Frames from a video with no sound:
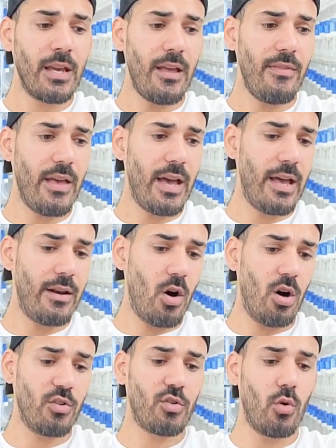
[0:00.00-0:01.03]
And then
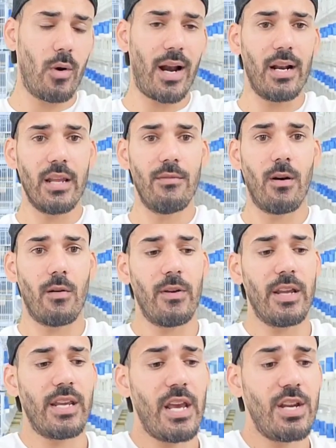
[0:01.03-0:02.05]
also when I leave on
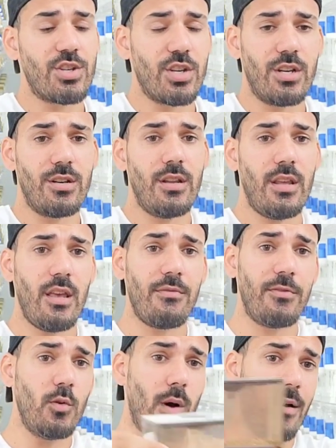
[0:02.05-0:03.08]
vacation,
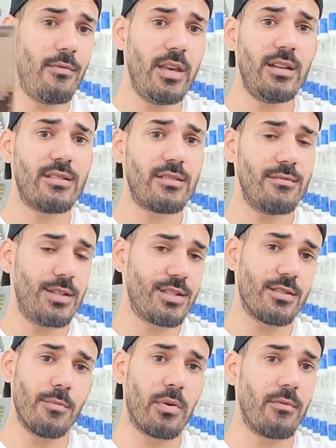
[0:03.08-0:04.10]
if you have these, this
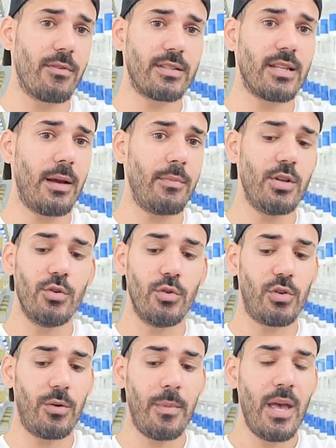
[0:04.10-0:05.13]
is the perfect time to
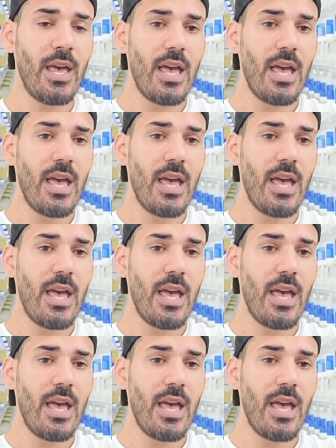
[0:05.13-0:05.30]
use them.